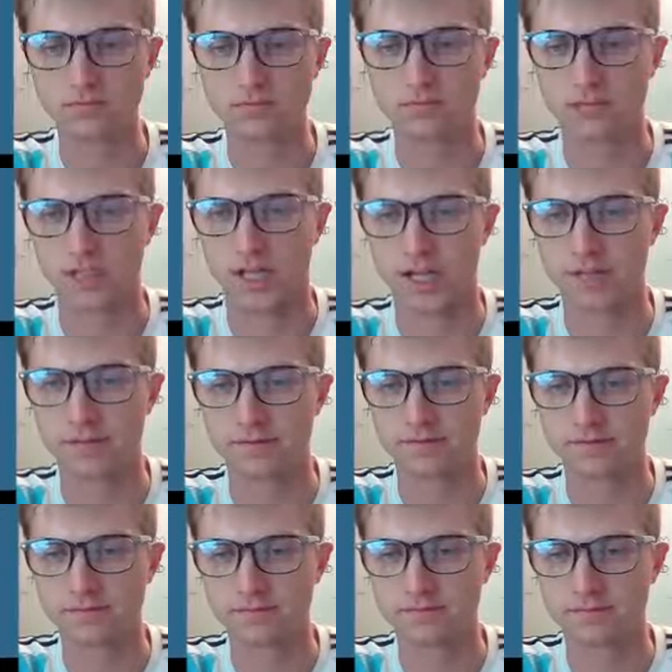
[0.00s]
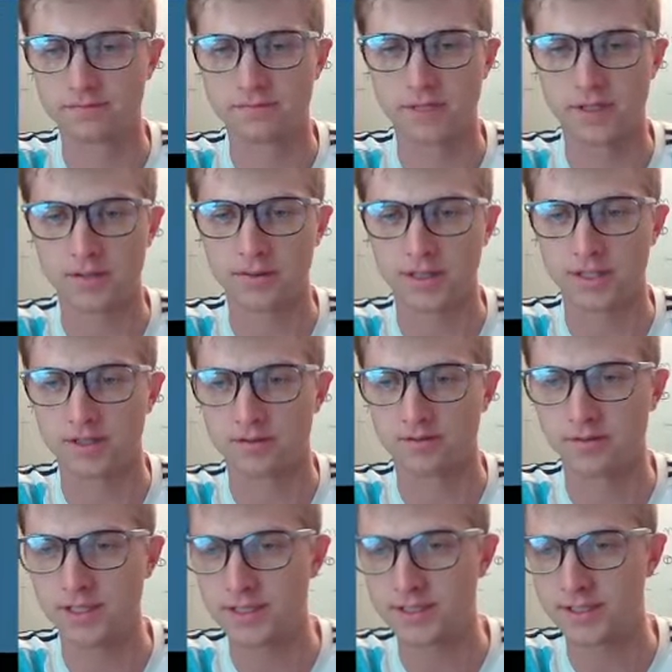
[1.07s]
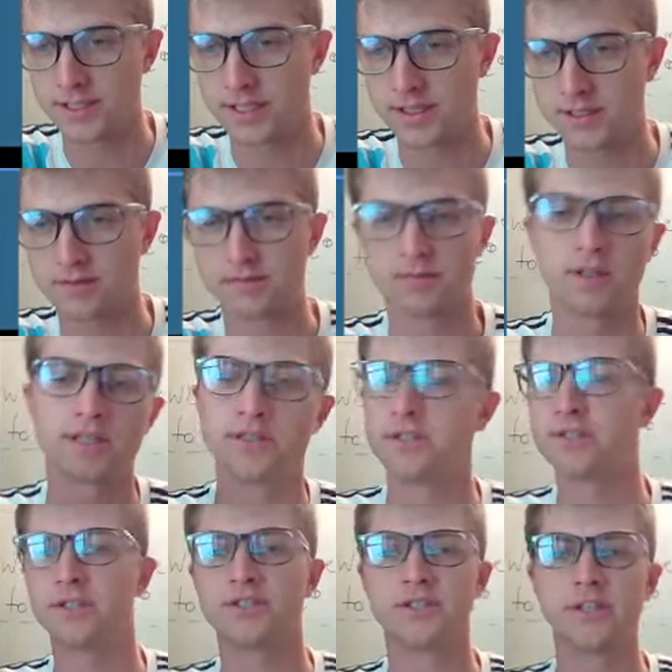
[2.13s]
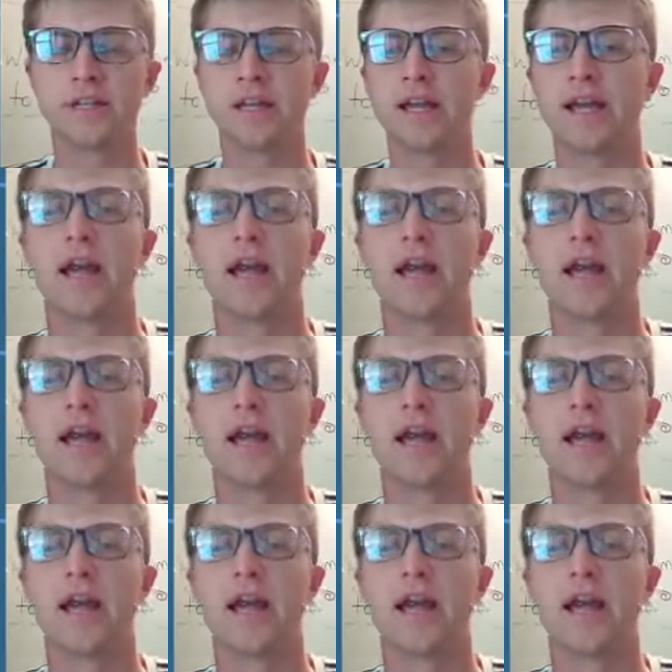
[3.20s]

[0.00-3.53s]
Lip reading: We live? There we go. Why does it take? Why is there such a delay?